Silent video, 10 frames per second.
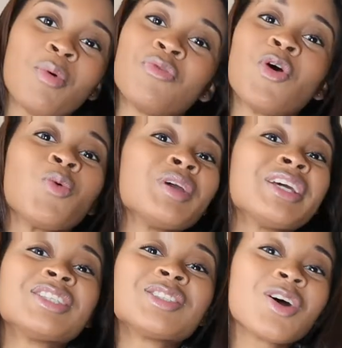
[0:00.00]
before we
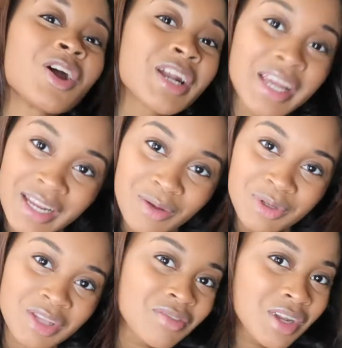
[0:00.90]
get started
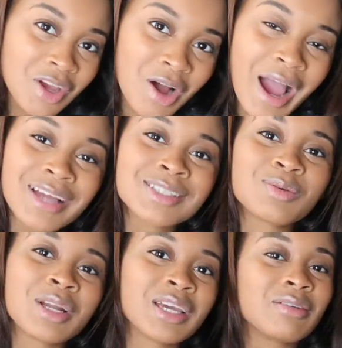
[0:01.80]
with the video, I just
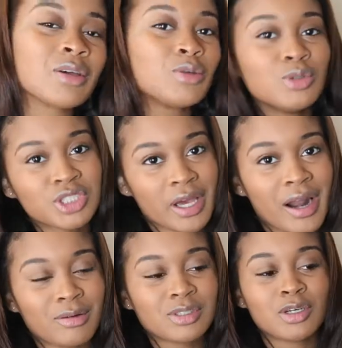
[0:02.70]
want to give a huge shout
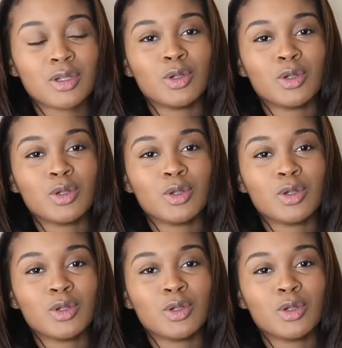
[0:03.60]
out to